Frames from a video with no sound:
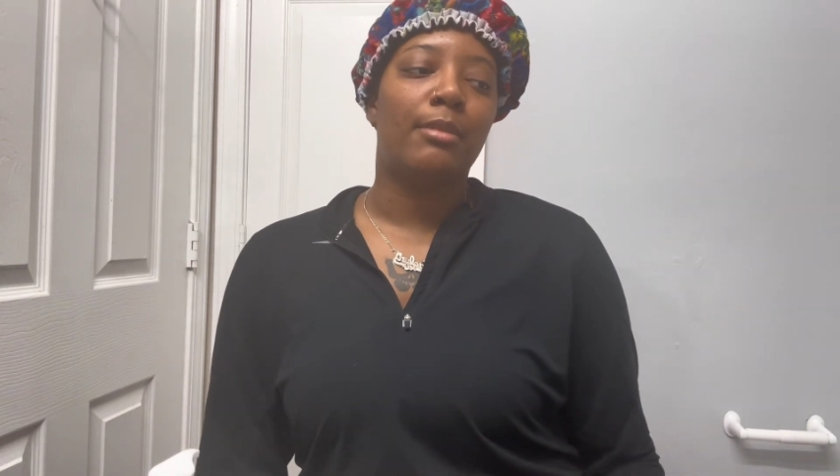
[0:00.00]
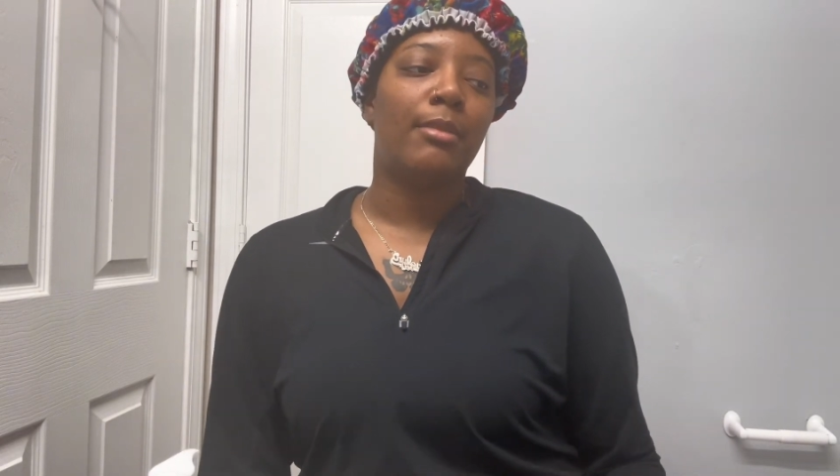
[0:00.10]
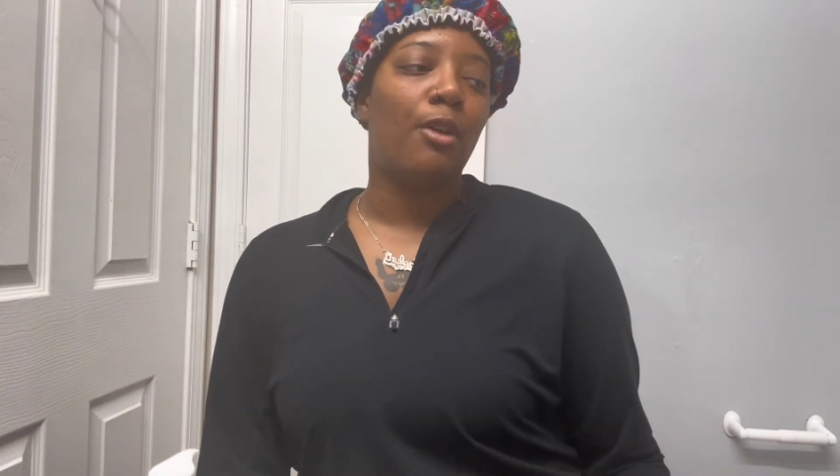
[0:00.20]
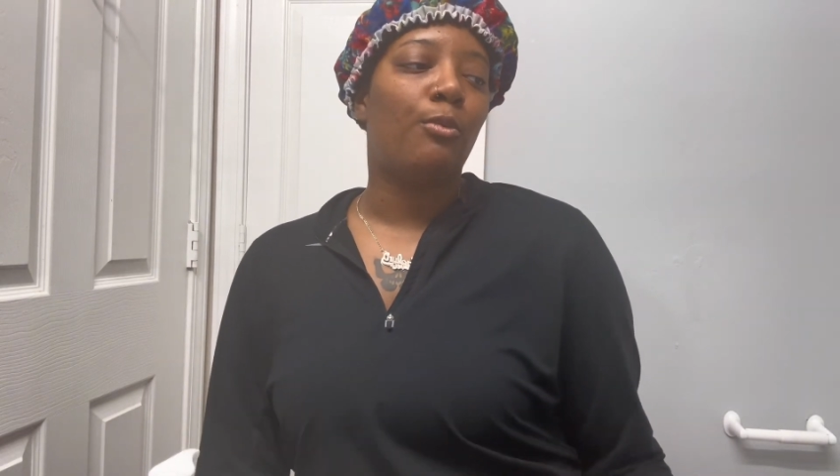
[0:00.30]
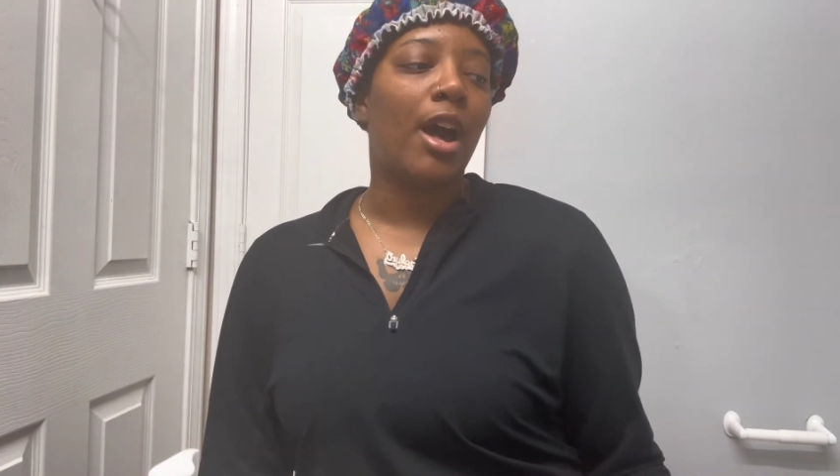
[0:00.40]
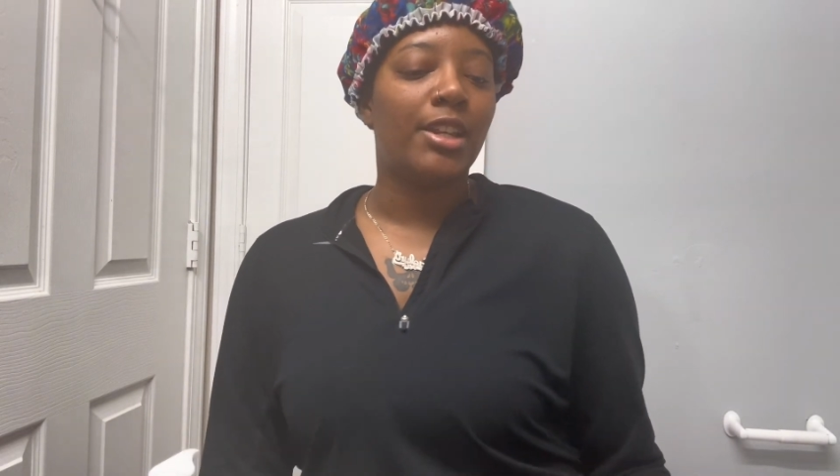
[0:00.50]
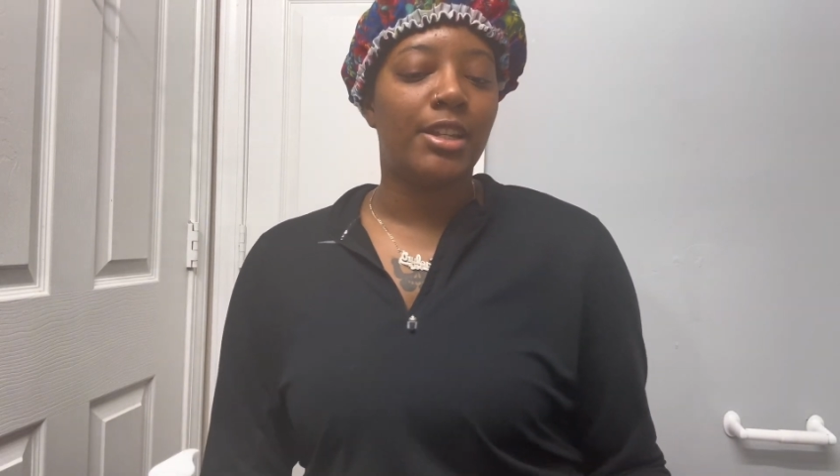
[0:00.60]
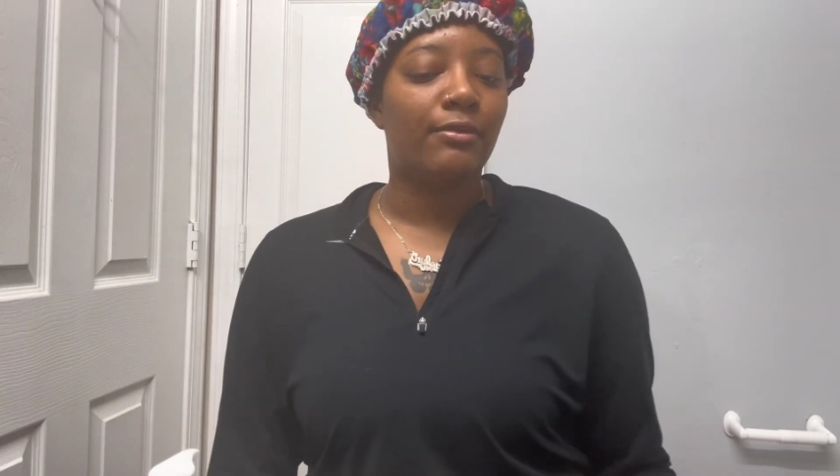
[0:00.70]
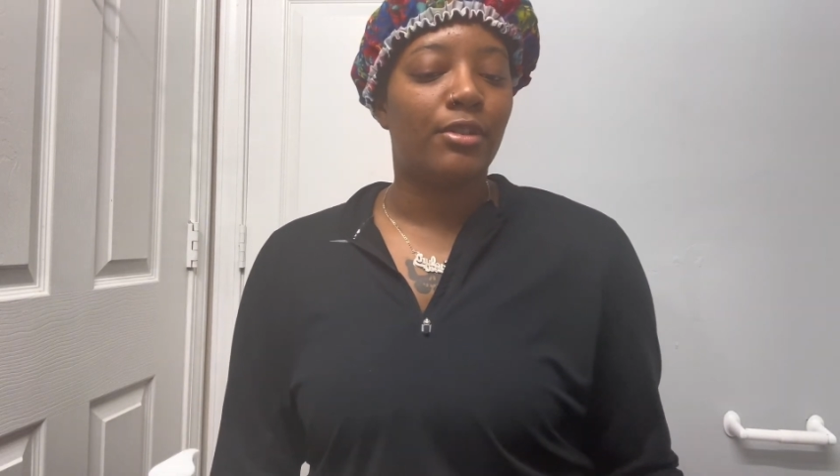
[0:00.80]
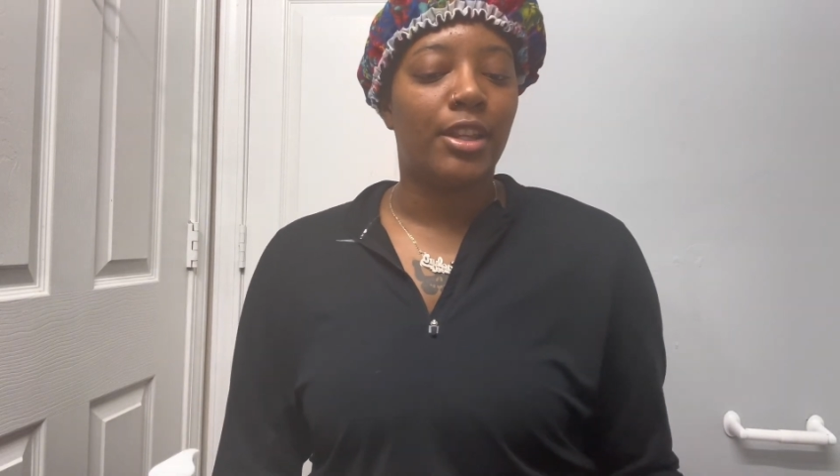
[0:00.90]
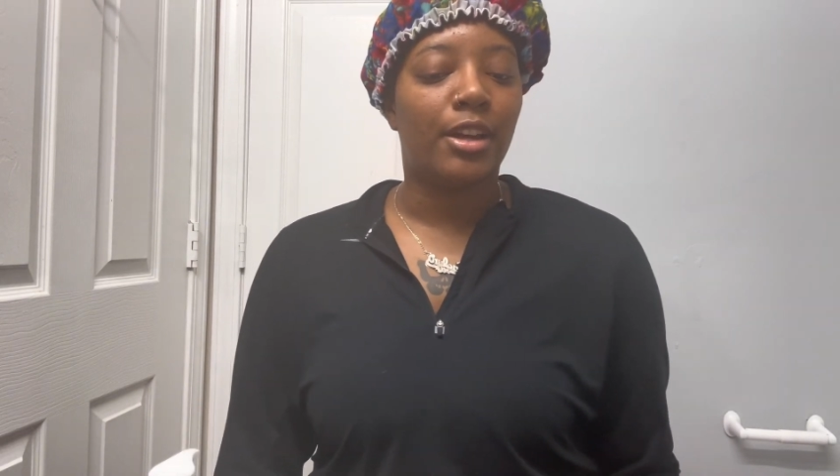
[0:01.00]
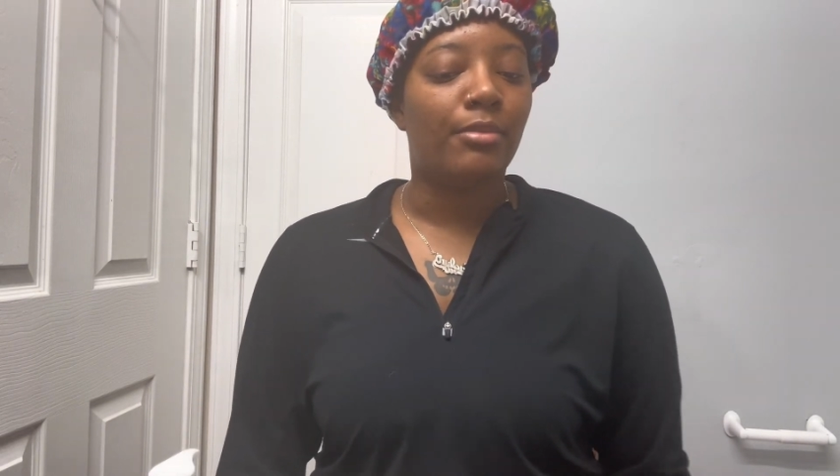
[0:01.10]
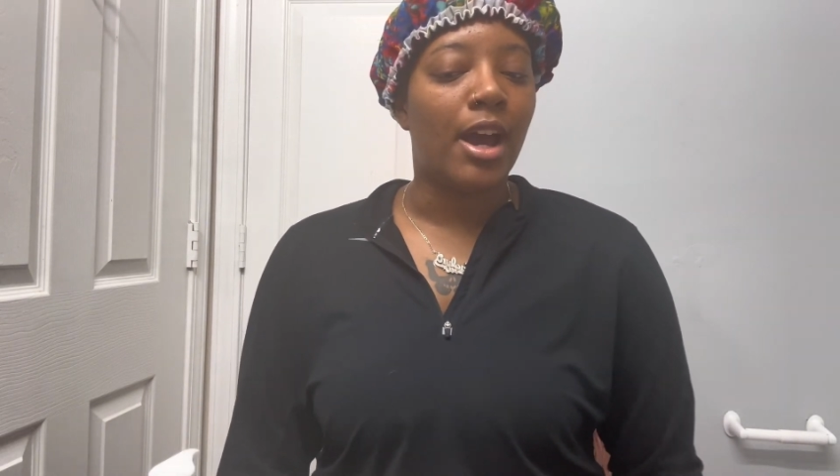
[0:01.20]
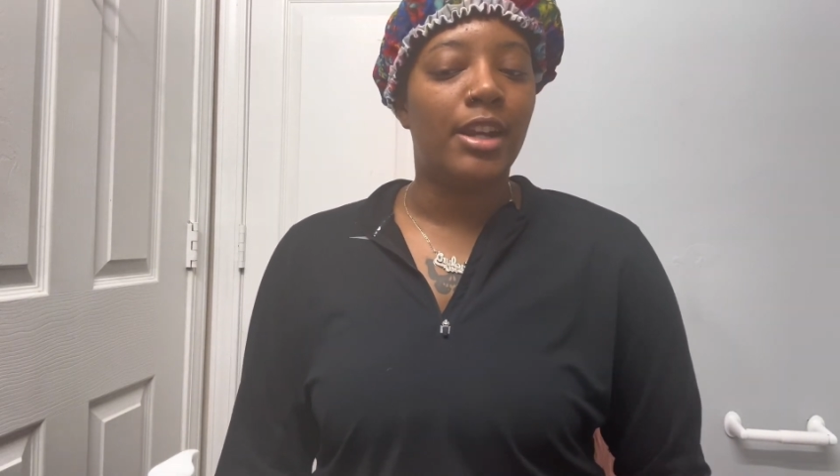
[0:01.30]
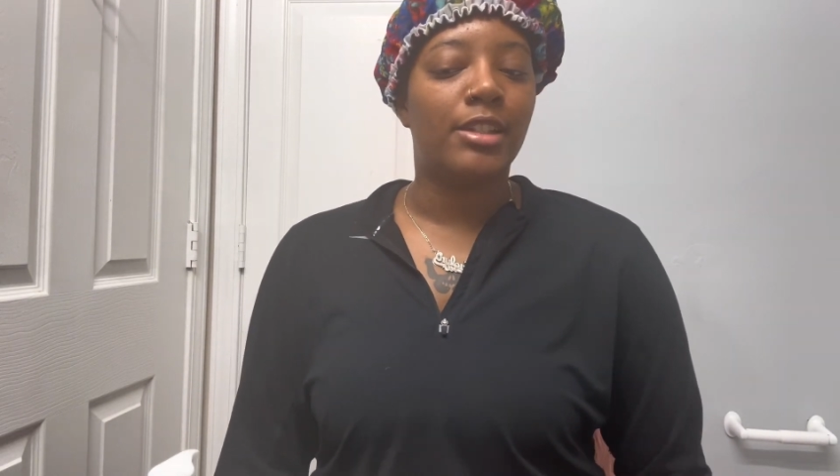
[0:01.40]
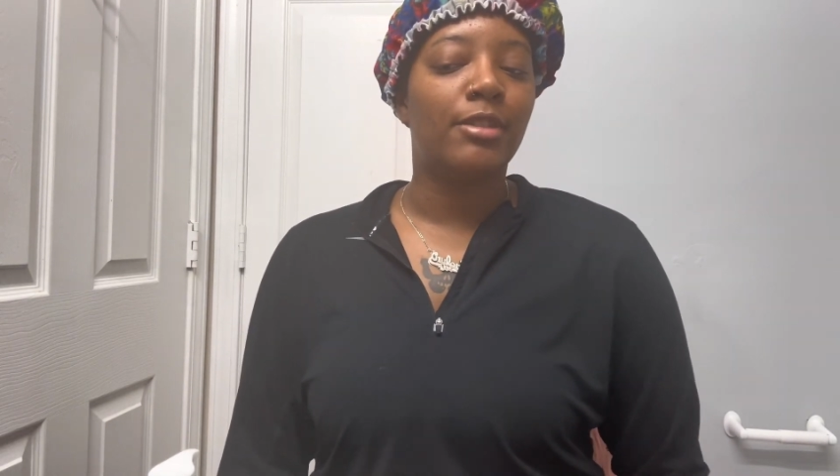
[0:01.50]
I'm not watching for their products.